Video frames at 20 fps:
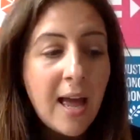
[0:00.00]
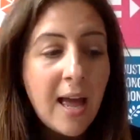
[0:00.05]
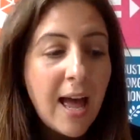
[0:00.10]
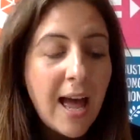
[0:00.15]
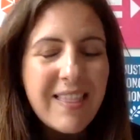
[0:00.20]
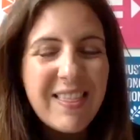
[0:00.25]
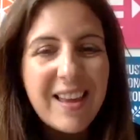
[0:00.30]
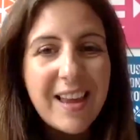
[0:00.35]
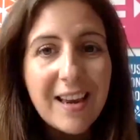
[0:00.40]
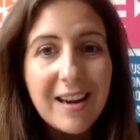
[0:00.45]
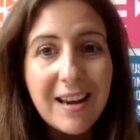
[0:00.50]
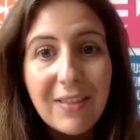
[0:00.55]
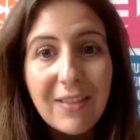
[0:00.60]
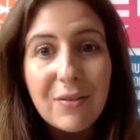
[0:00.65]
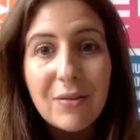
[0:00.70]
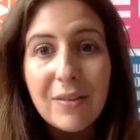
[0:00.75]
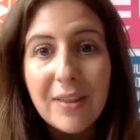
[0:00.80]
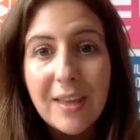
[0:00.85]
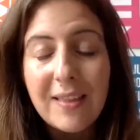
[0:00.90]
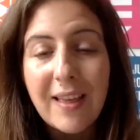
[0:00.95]
I think another
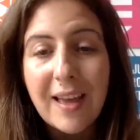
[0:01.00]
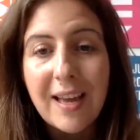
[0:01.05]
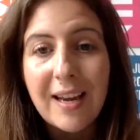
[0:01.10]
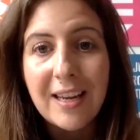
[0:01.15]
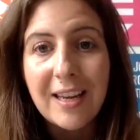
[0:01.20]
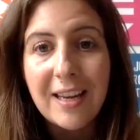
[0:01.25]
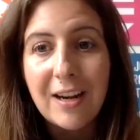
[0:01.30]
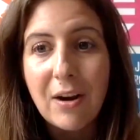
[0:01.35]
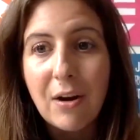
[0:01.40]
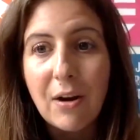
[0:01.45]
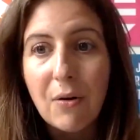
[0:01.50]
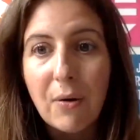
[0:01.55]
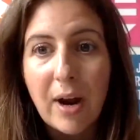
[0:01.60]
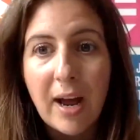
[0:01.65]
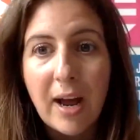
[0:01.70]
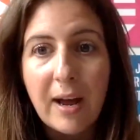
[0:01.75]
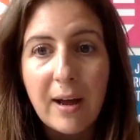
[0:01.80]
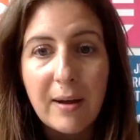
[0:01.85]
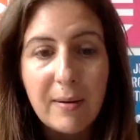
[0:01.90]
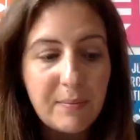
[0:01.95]
thing that
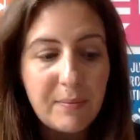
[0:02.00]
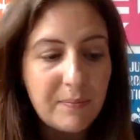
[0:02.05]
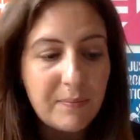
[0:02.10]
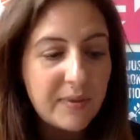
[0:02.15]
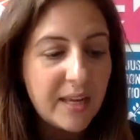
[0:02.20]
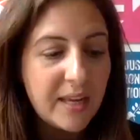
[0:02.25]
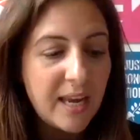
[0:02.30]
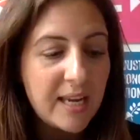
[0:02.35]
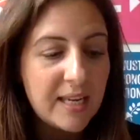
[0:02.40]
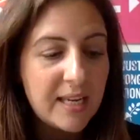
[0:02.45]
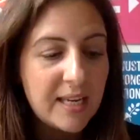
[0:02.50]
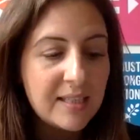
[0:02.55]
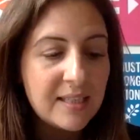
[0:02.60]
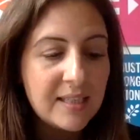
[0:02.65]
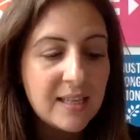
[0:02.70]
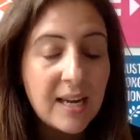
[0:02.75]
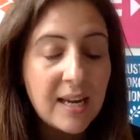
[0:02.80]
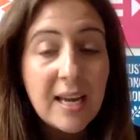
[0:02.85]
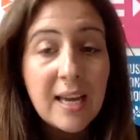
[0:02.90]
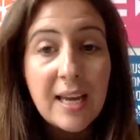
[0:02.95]

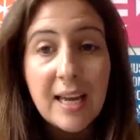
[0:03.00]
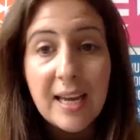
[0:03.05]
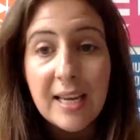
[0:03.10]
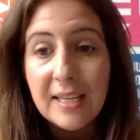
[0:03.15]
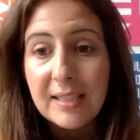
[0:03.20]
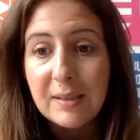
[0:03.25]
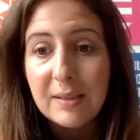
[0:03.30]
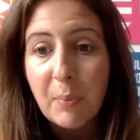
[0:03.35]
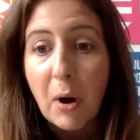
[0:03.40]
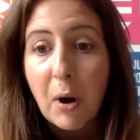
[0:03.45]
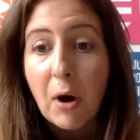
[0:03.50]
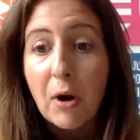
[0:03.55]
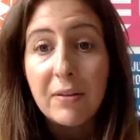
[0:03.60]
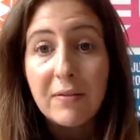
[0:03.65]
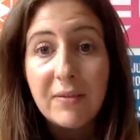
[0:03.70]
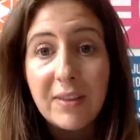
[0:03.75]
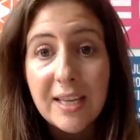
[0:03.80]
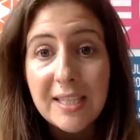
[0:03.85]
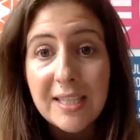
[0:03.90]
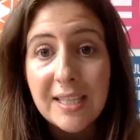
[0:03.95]
is part of
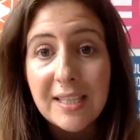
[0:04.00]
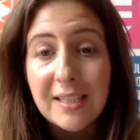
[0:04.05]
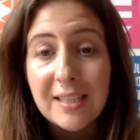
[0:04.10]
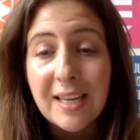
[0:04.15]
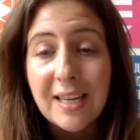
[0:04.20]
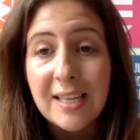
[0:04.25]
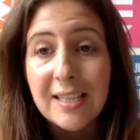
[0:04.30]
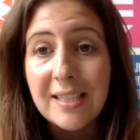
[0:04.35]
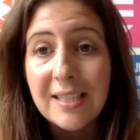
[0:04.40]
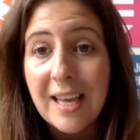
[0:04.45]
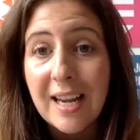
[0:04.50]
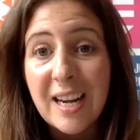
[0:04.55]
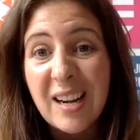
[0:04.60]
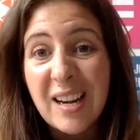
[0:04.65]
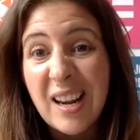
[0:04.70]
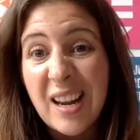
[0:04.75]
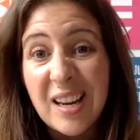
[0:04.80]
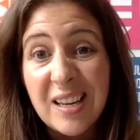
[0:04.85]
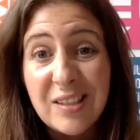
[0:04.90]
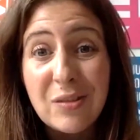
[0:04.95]
this is that
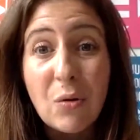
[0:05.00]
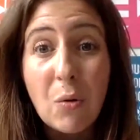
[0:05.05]
it is